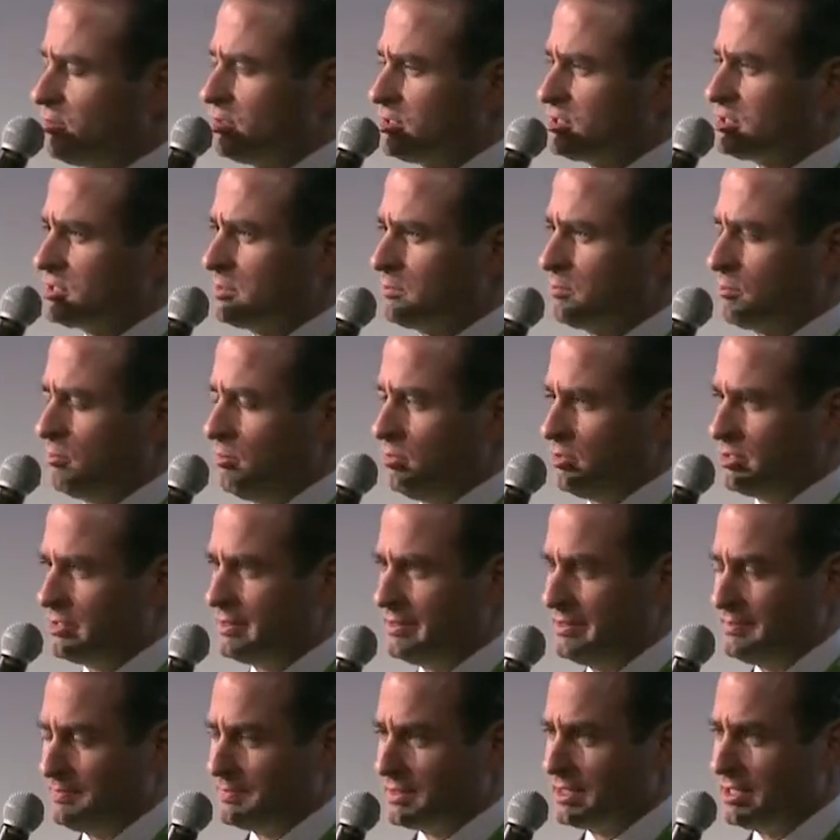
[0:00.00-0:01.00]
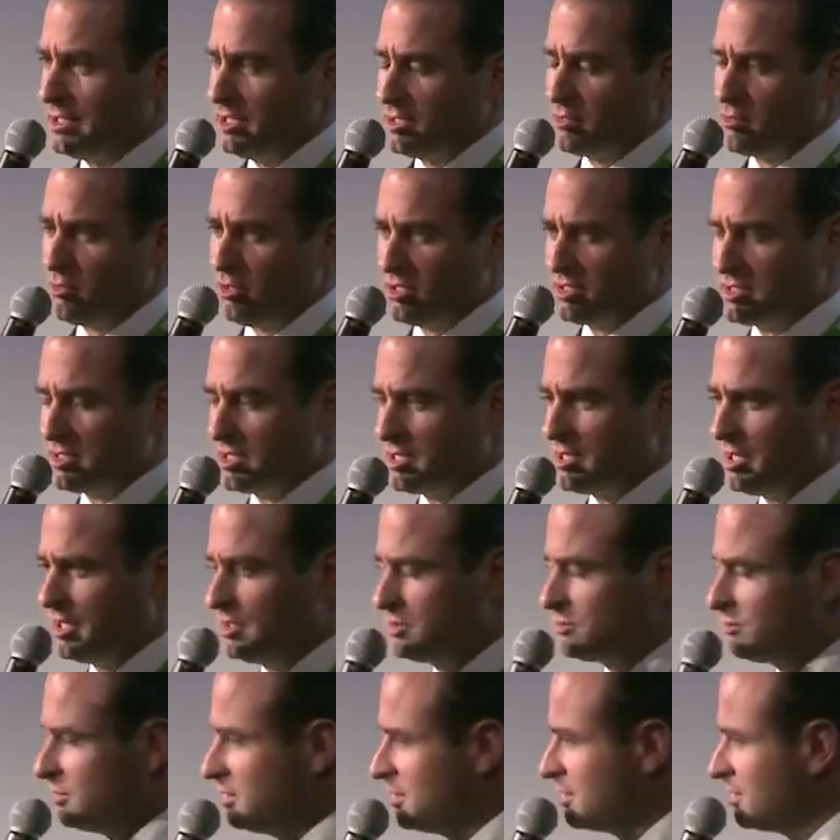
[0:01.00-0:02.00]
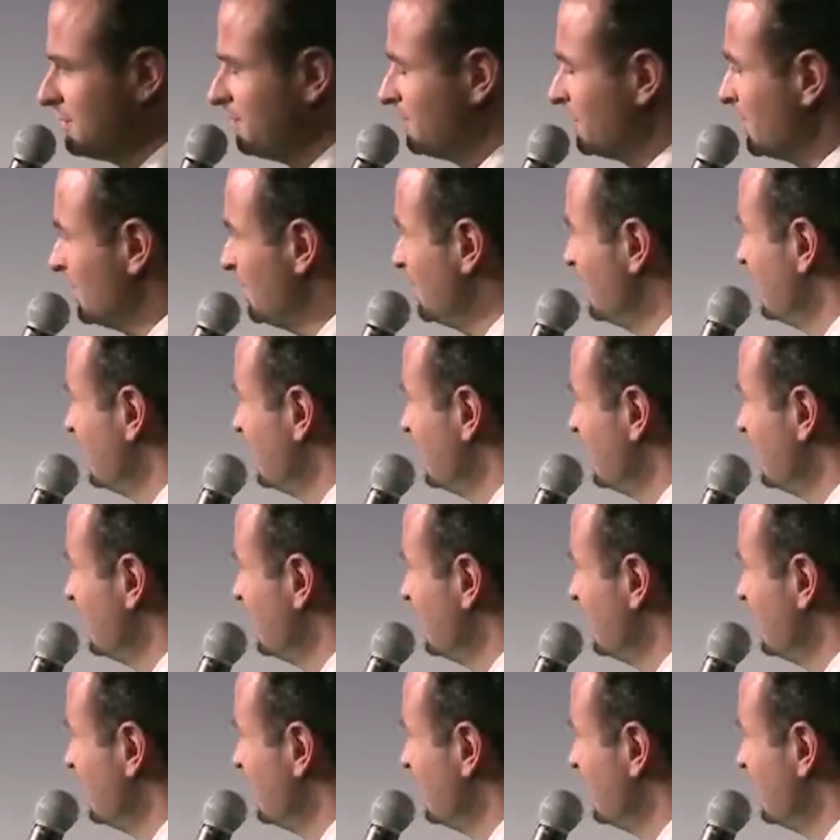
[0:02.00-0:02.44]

across the broad, across the countries.